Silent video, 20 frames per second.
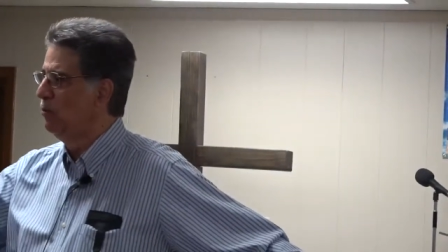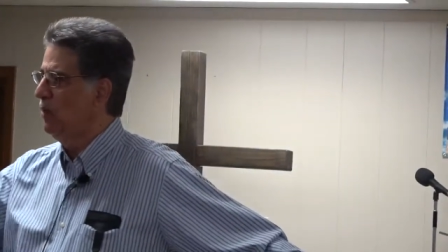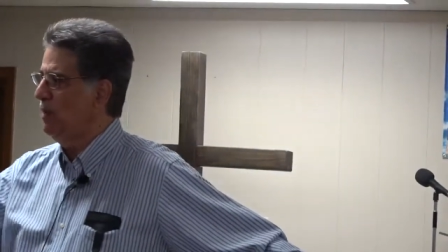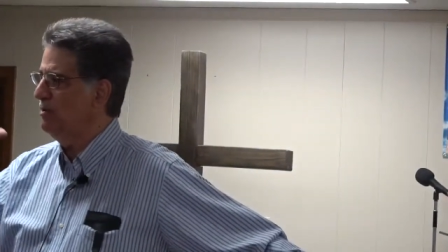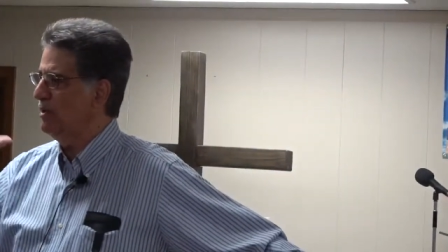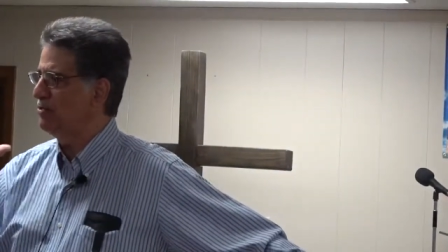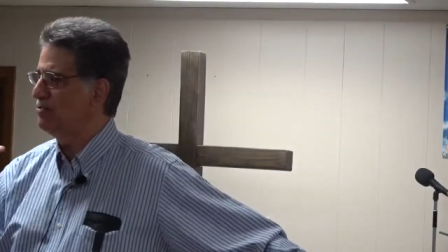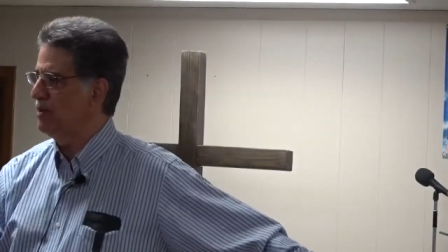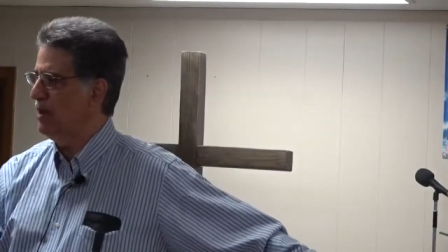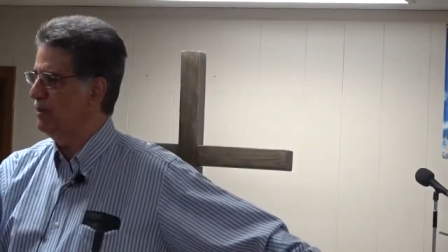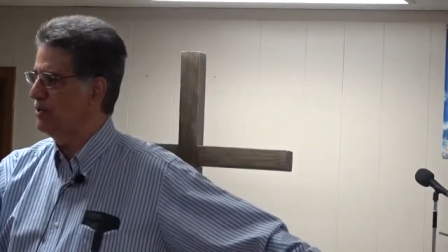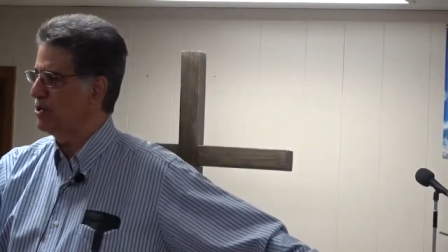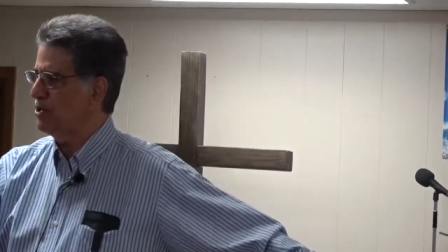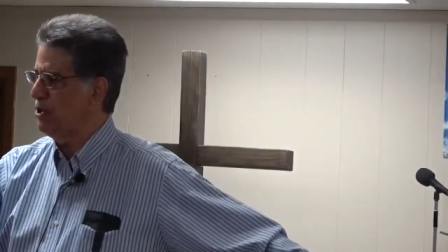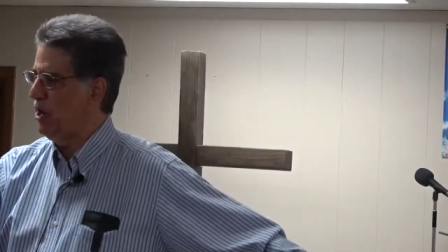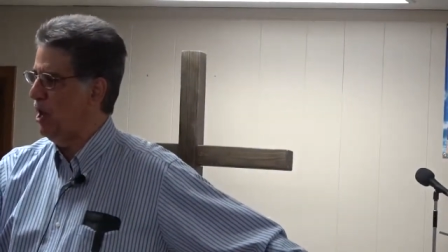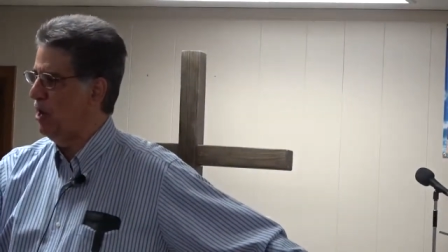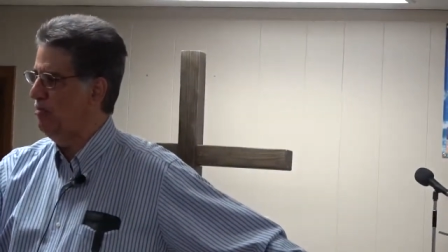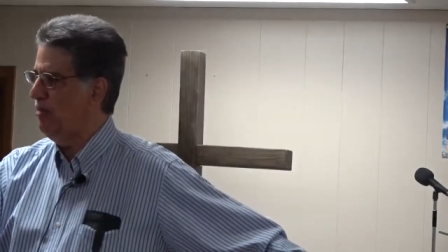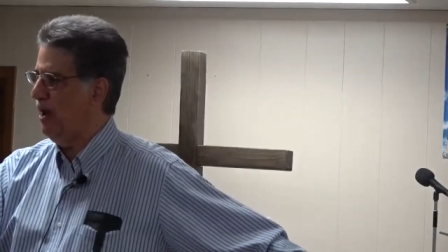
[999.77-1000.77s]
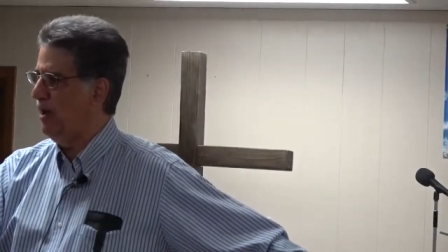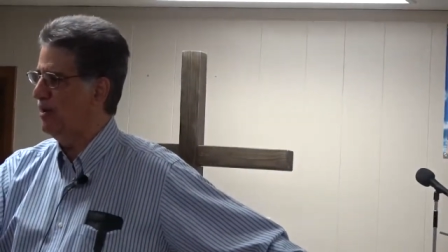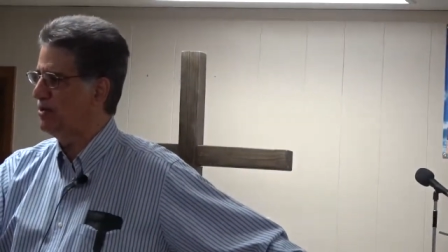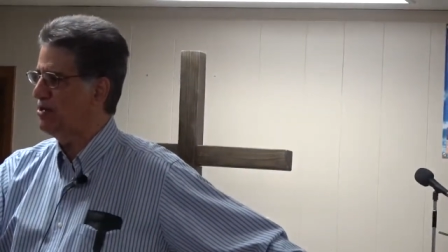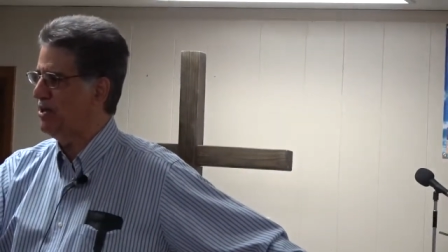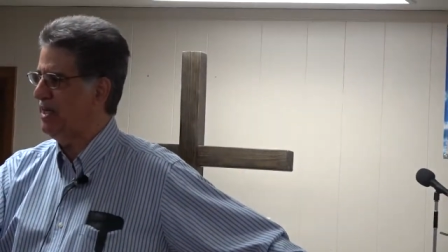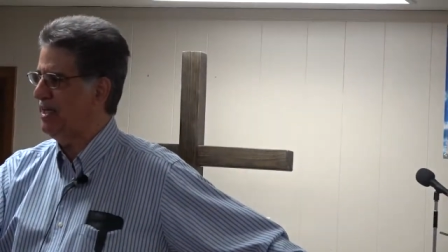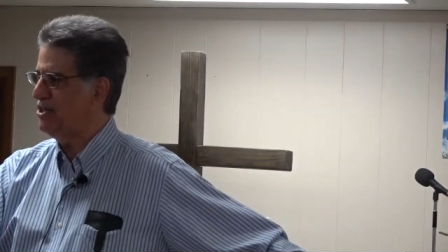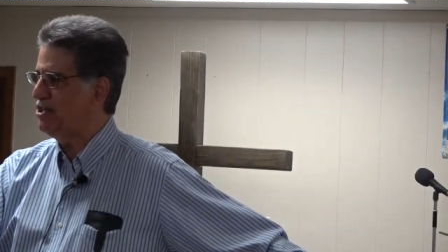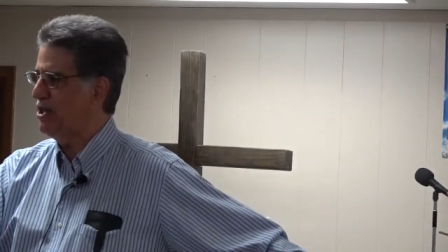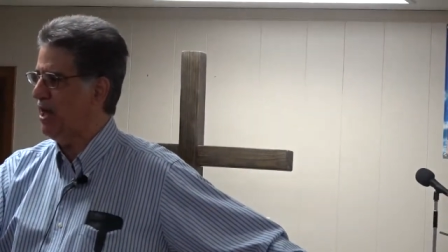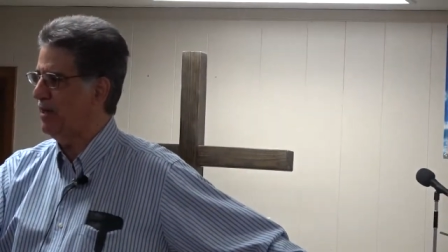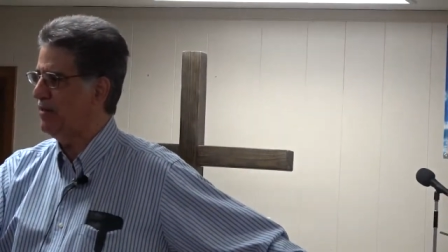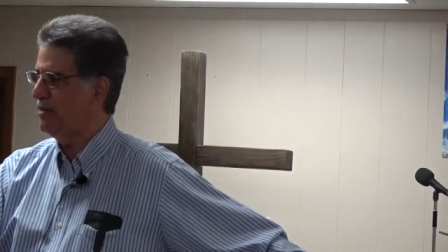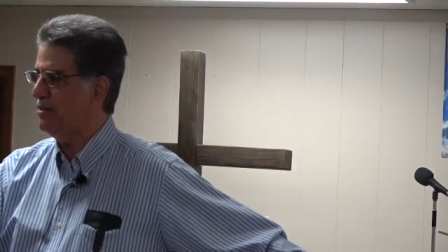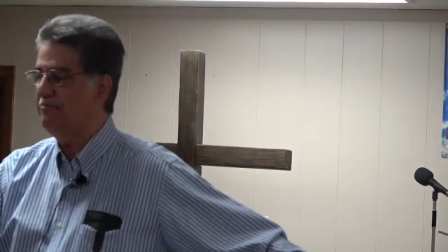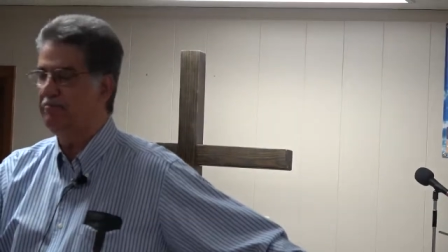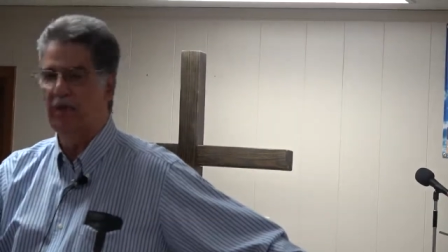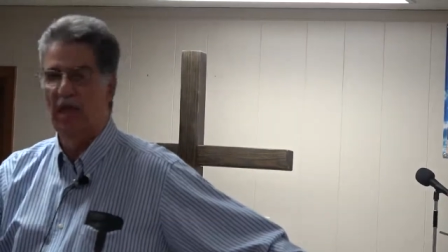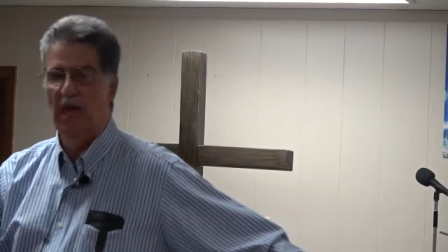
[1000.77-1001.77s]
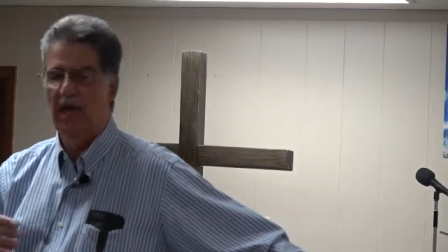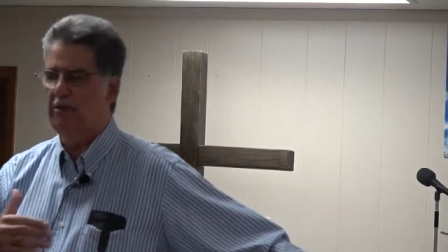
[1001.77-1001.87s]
We were throwing snowballs at each other.